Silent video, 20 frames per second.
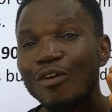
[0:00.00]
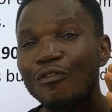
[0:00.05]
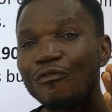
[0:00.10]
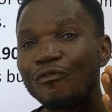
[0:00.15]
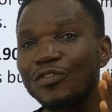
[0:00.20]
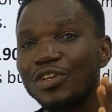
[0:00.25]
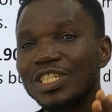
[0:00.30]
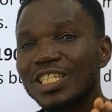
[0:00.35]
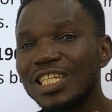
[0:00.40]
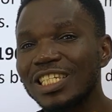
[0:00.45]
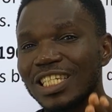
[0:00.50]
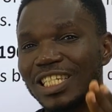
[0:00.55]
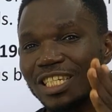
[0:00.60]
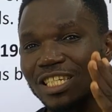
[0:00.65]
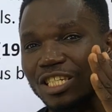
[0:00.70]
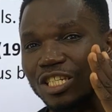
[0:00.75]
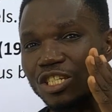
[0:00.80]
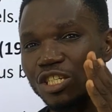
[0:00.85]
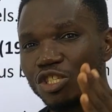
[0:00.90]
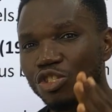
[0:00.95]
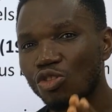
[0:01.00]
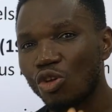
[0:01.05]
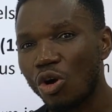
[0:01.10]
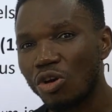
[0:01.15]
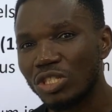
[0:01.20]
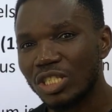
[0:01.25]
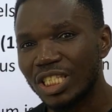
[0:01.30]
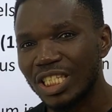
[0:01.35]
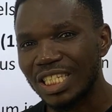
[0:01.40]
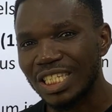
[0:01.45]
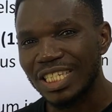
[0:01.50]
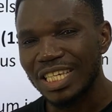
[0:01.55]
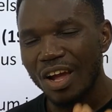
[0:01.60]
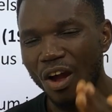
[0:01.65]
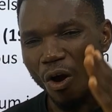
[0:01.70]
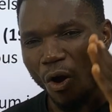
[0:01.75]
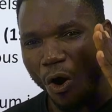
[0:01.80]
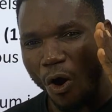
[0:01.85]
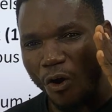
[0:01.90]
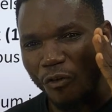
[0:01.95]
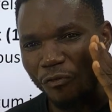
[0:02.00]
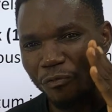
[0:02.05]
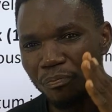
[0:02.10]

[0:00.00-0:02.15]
physics is the study of